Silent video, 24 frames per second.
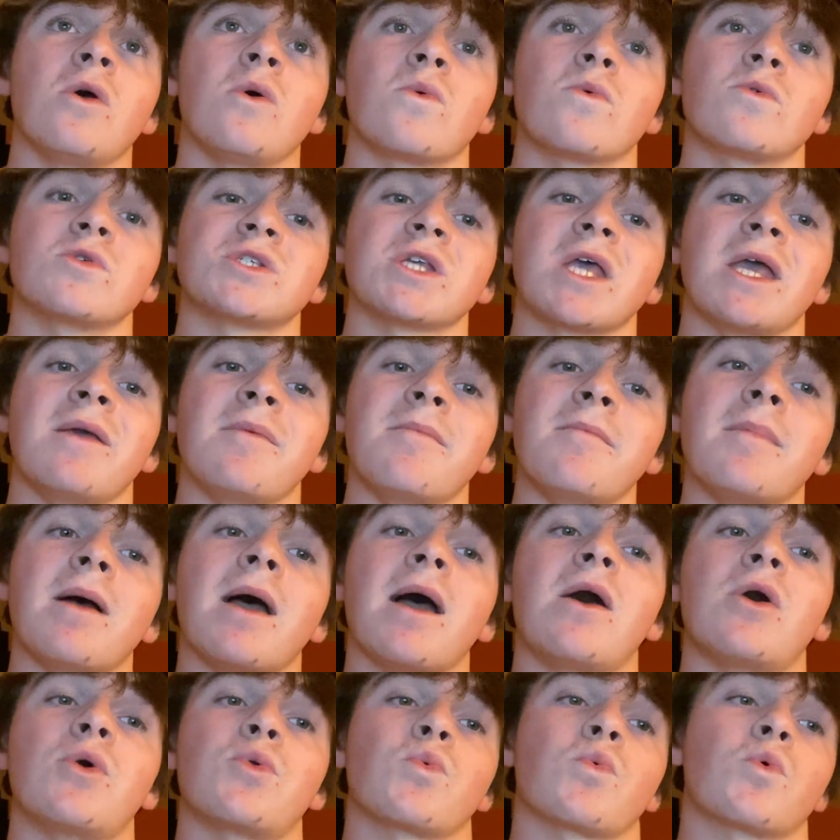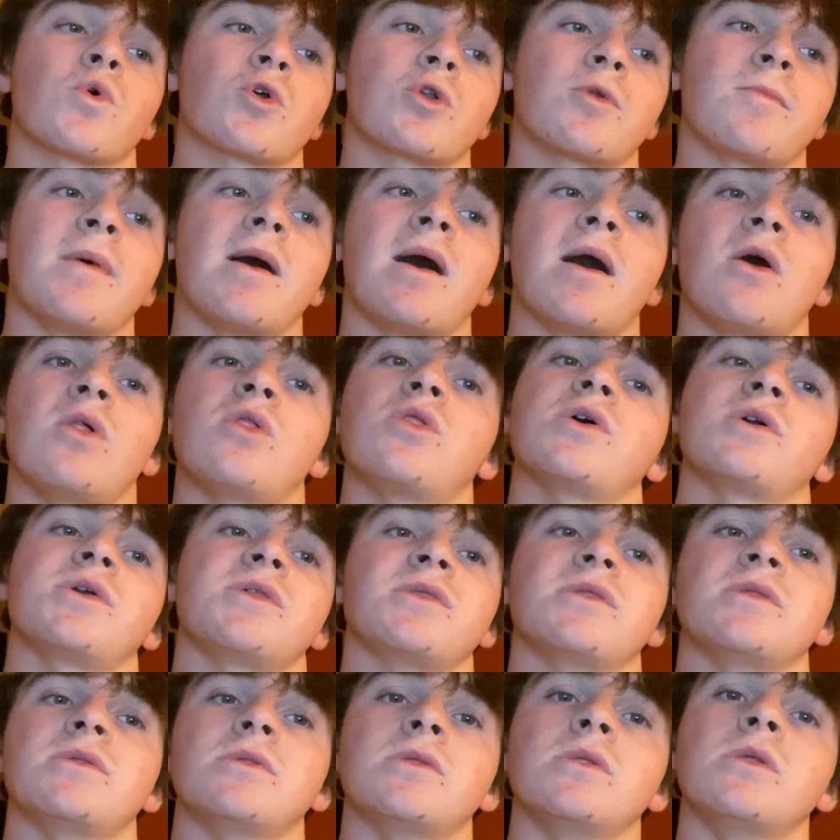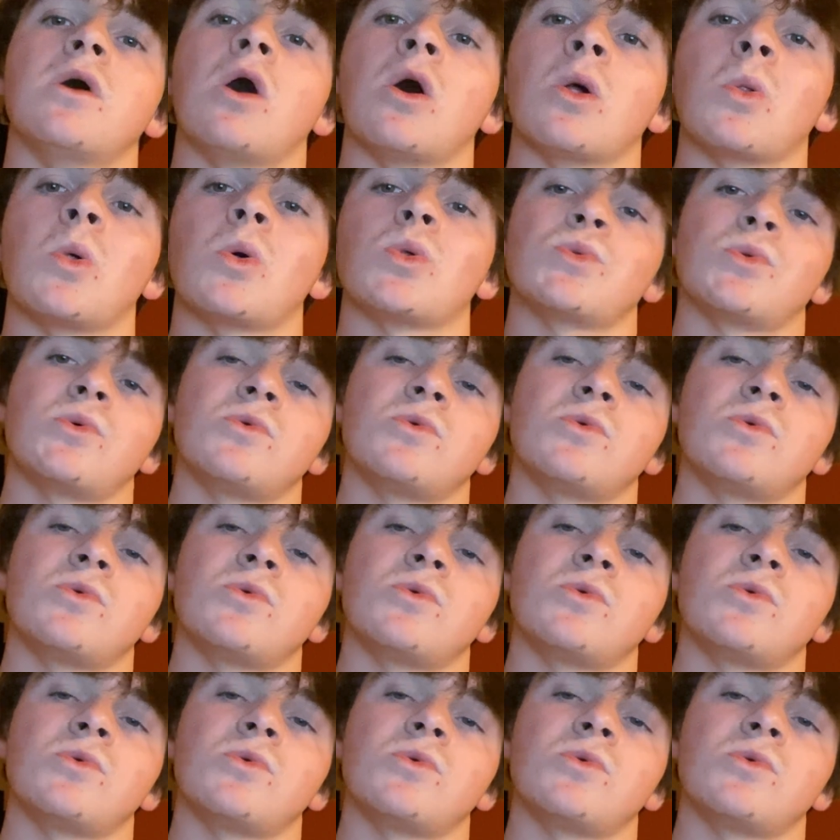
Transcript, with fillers: was inbound word of mouth, like along